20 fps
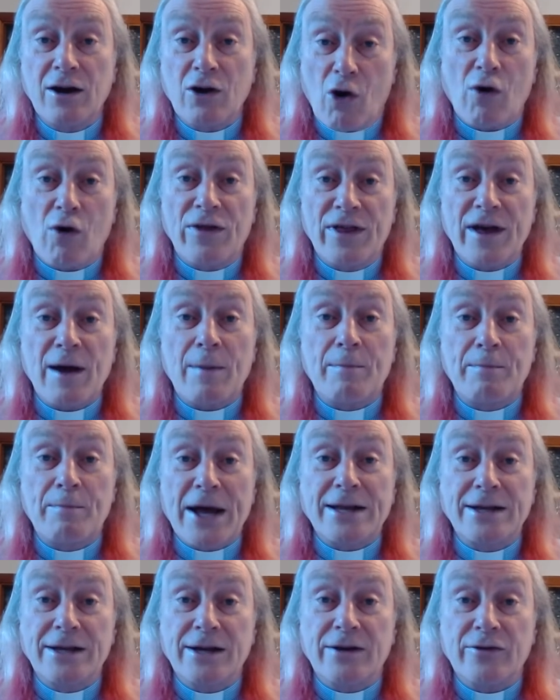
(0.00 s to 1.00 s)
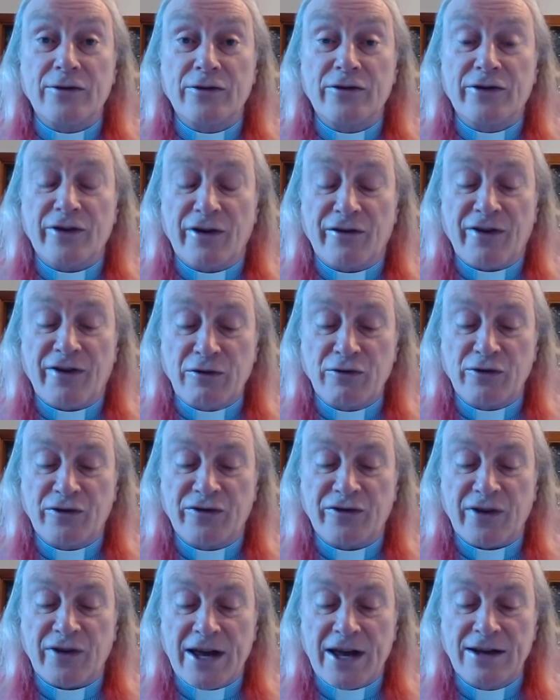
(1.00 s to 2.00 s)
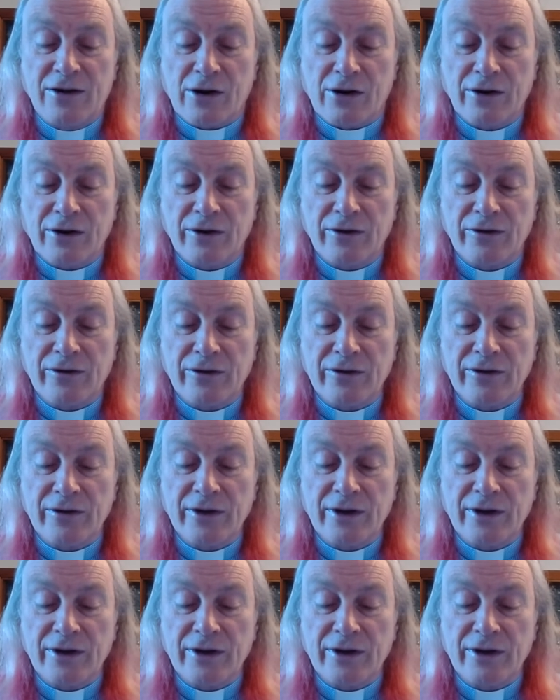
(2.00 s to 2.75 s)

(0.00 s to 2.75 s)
or the opinions of outsiders.